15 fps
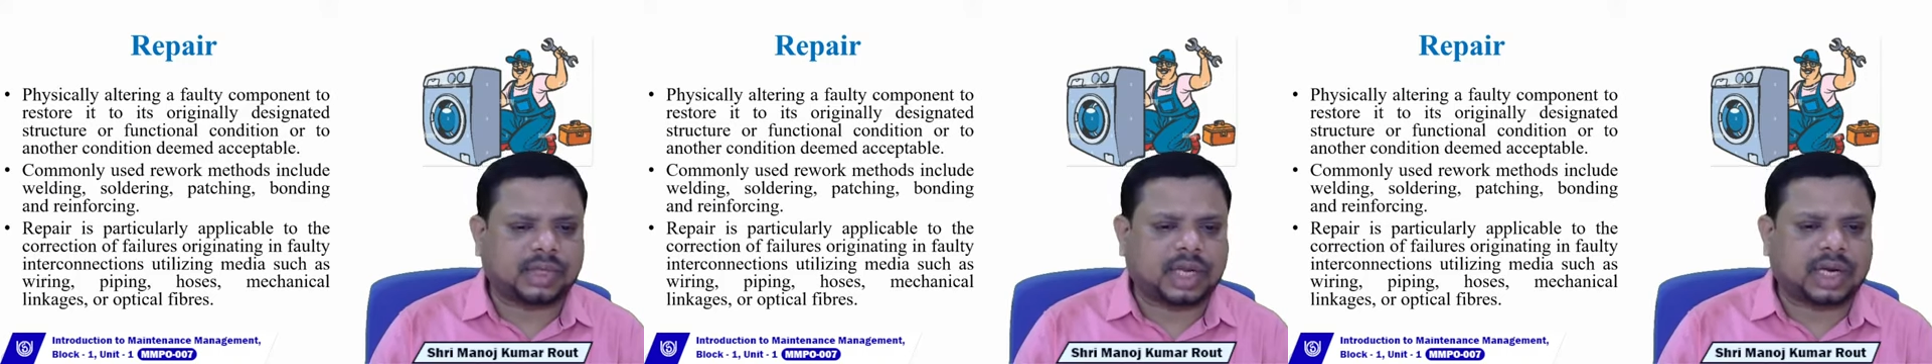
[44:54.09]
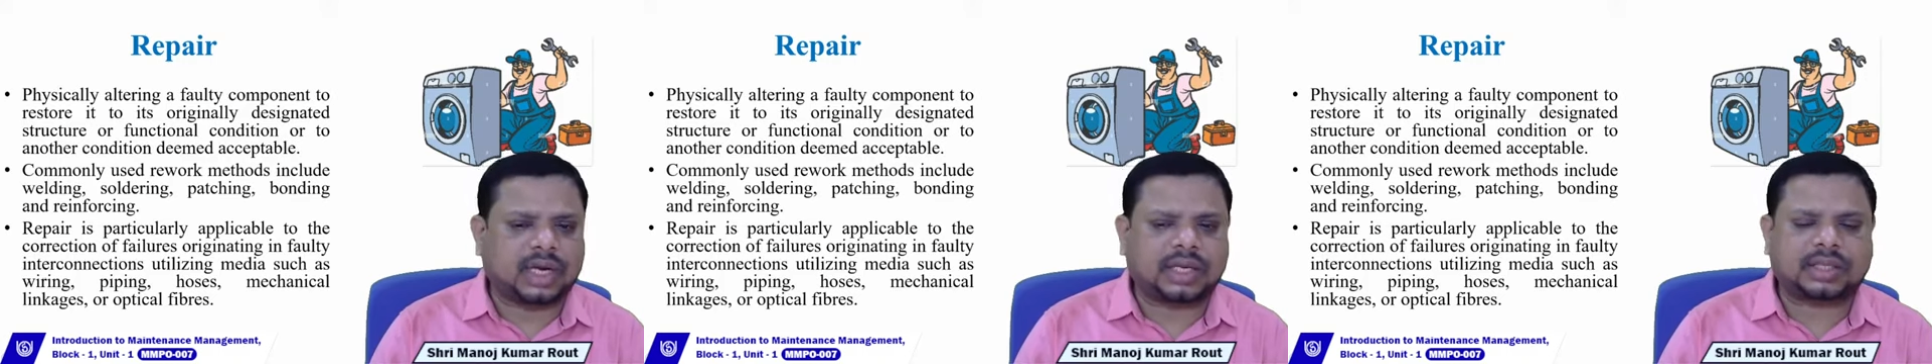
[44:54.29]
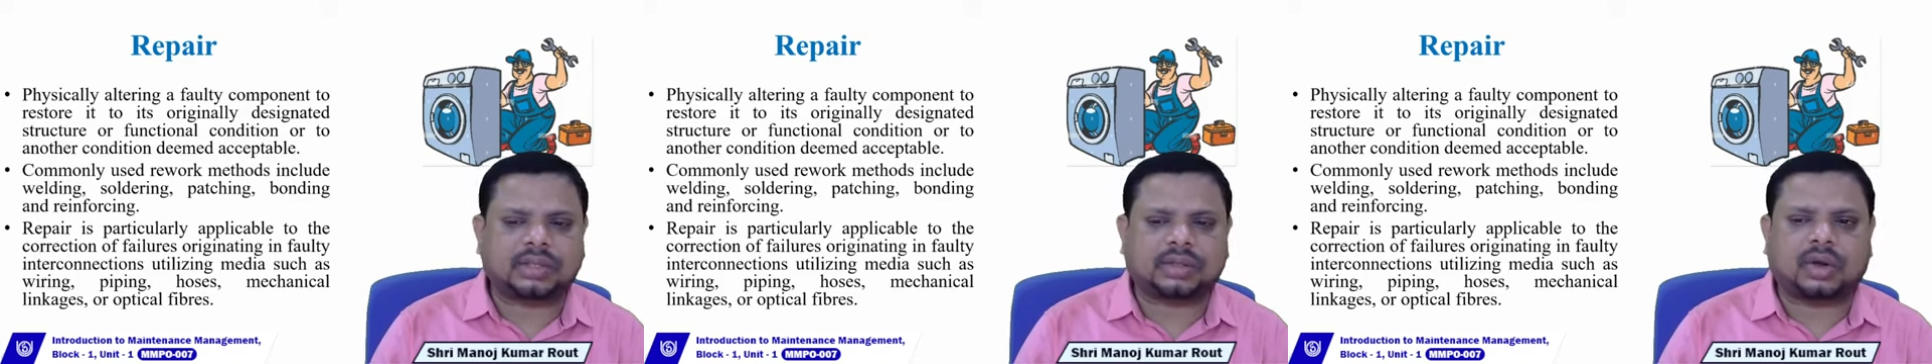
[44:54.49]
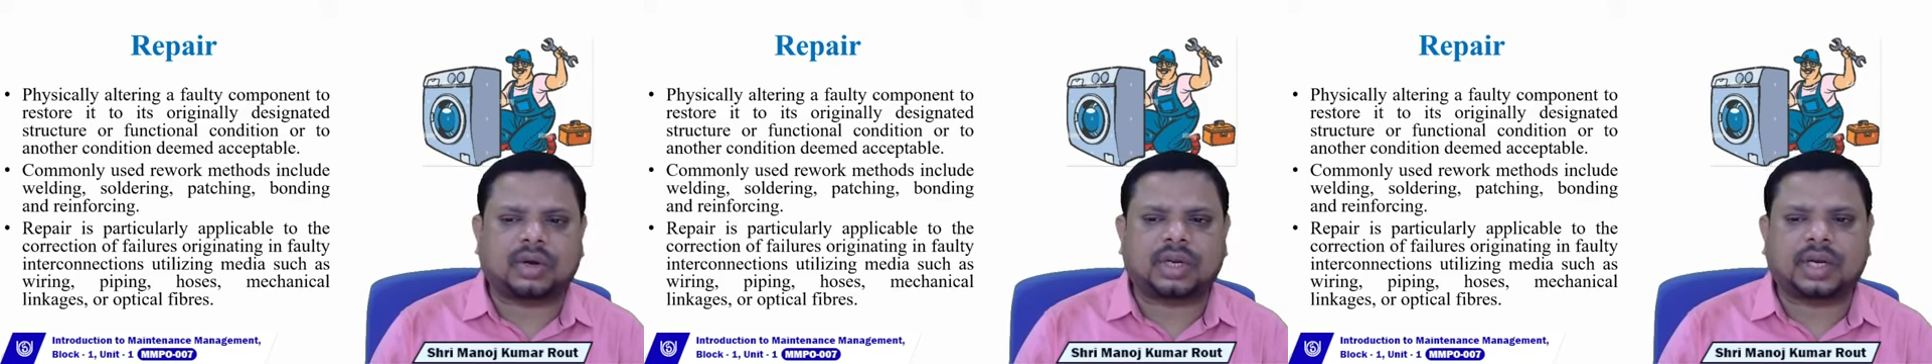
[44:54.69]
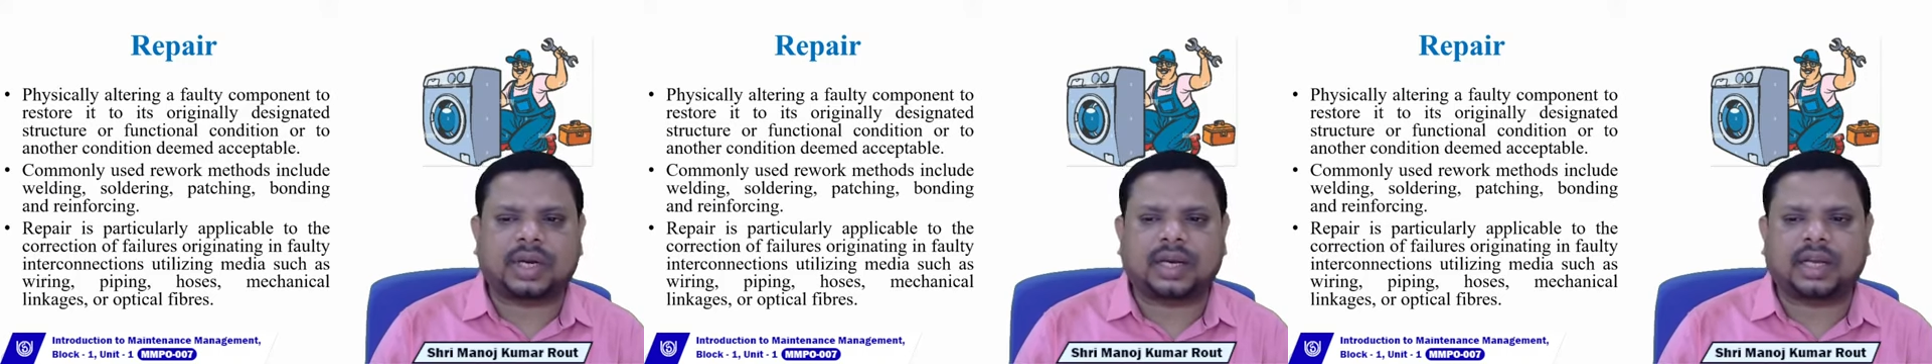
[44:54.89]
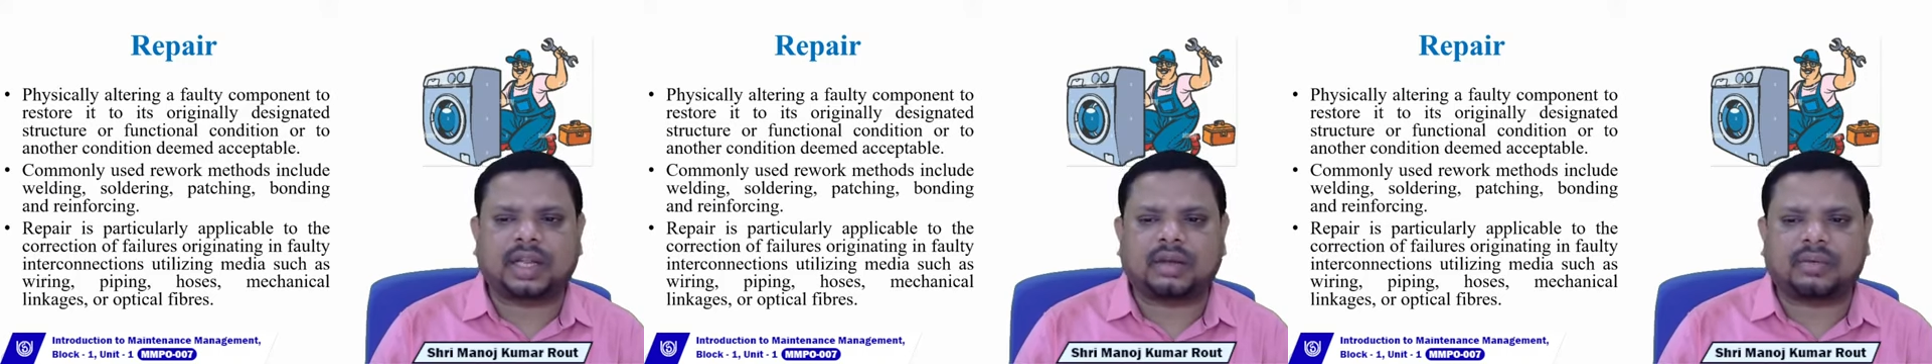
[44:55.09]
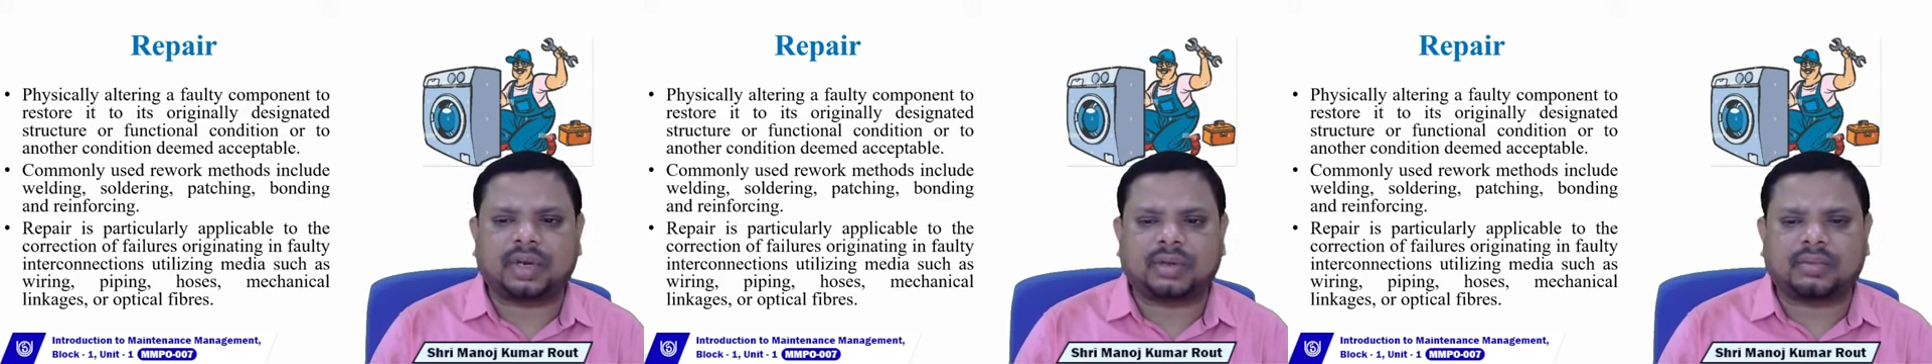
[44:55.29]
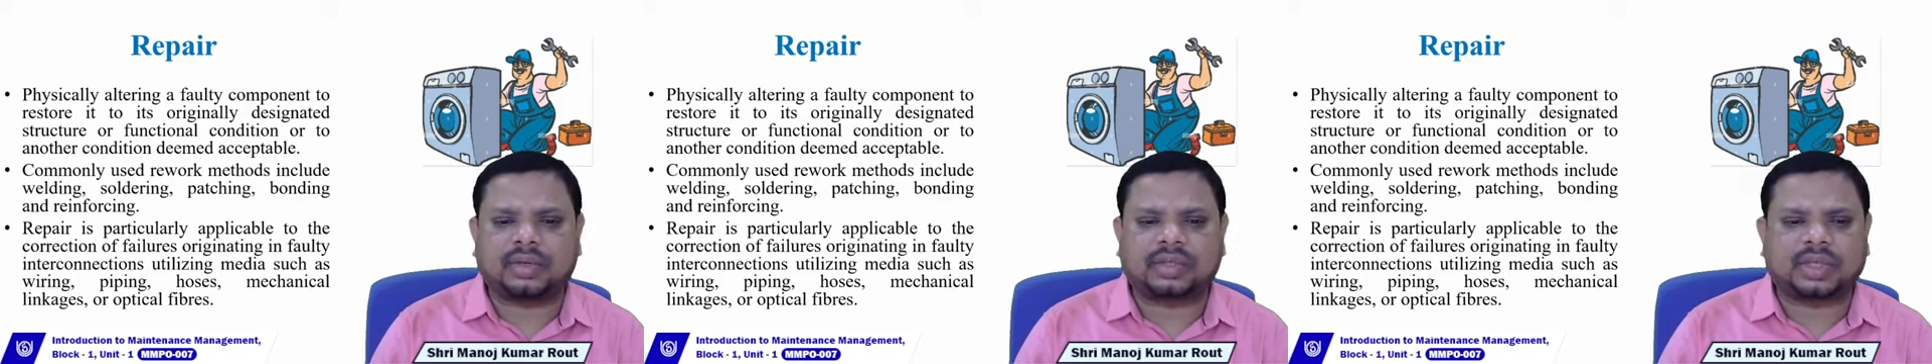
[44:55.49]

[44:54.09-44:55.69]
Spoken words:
and it is not readily available.